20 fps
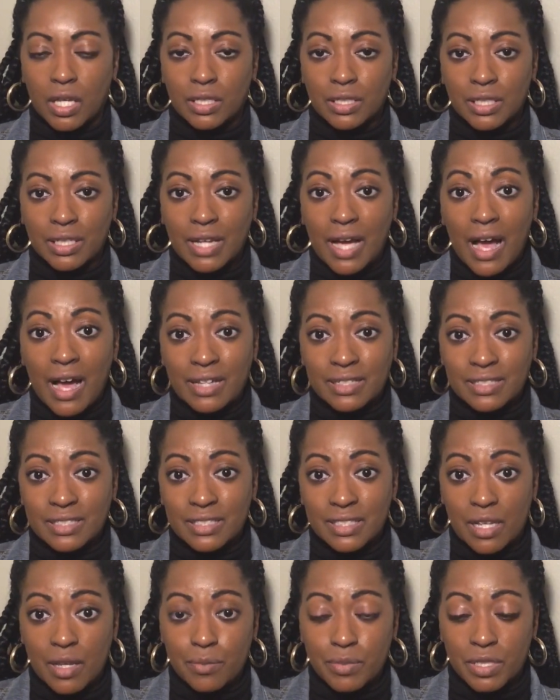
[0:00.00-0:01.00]
the
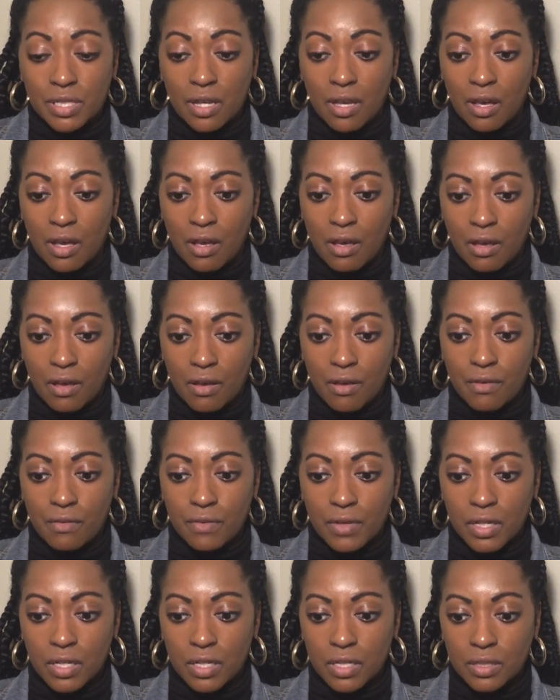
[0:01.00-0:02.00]
concept of
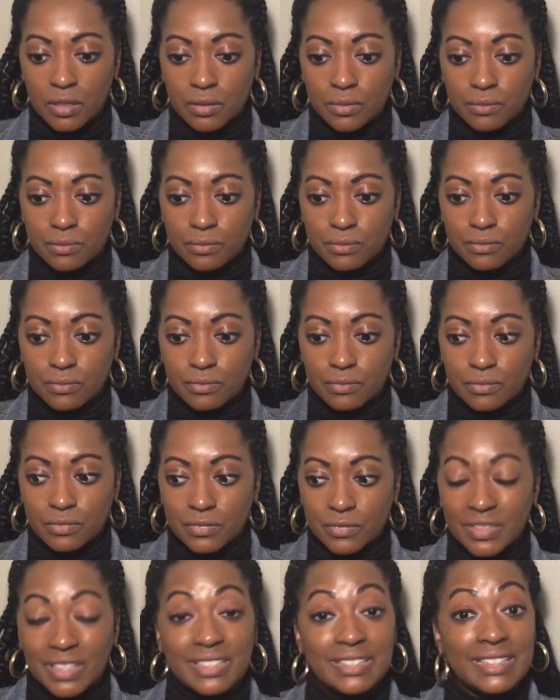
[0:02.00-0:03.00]

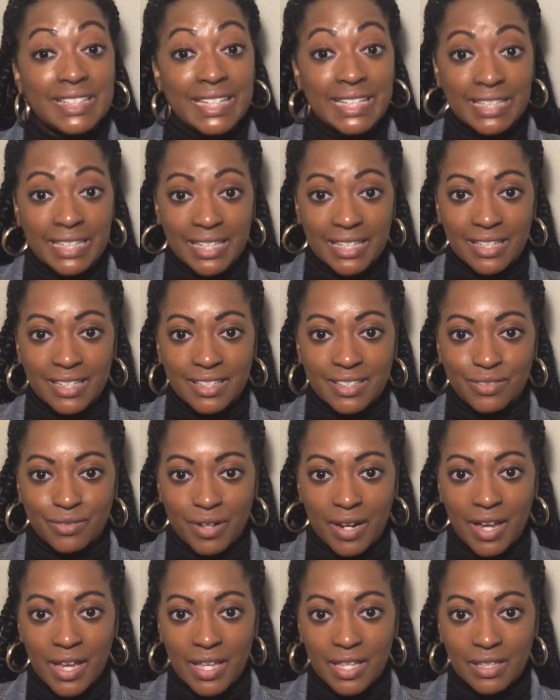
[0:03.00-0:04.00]
cleaning,
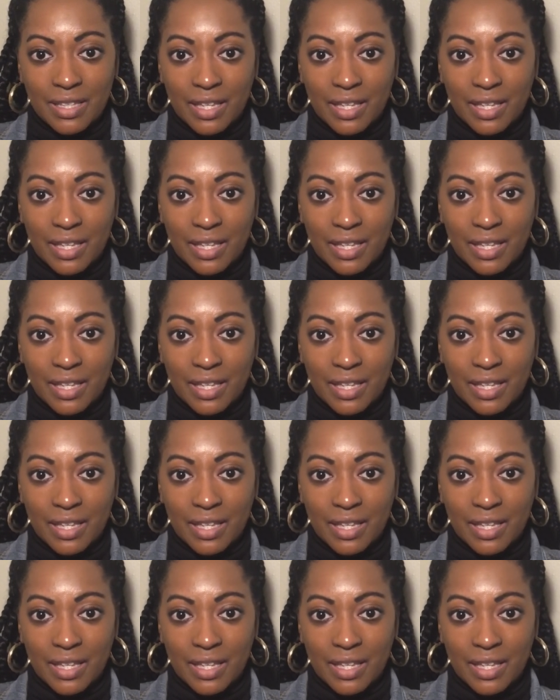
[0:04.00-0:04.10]
right?